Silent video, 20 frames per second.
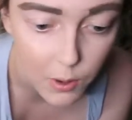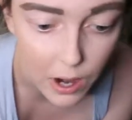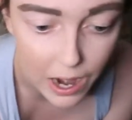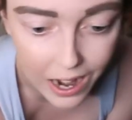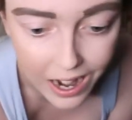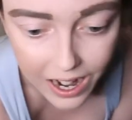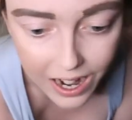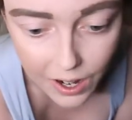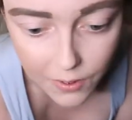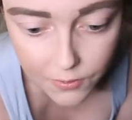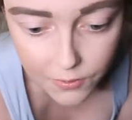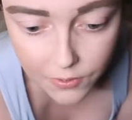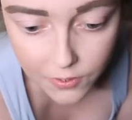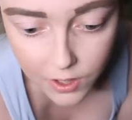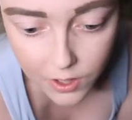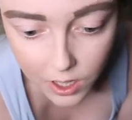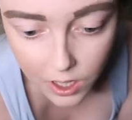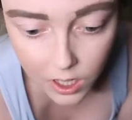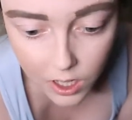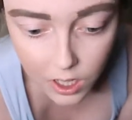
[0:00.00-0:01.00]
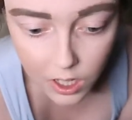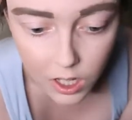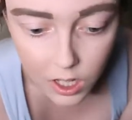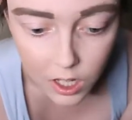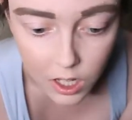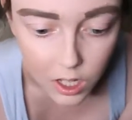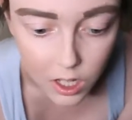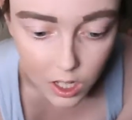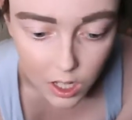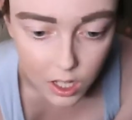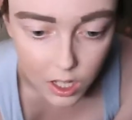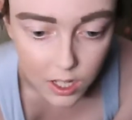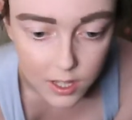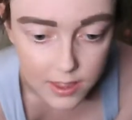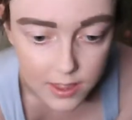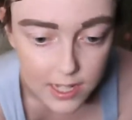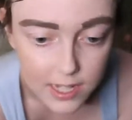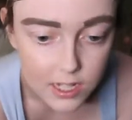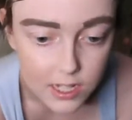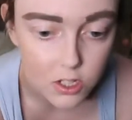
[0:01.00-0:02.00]
have
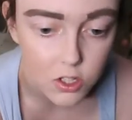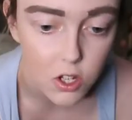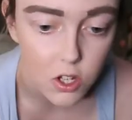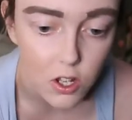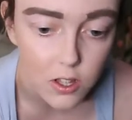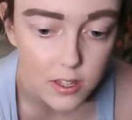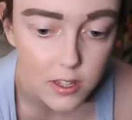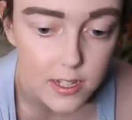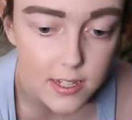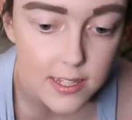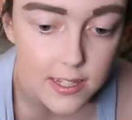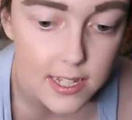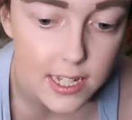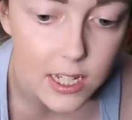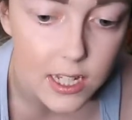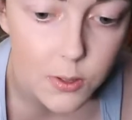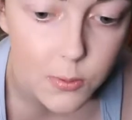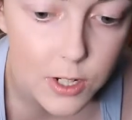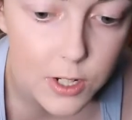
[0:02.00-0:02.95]
things on the seat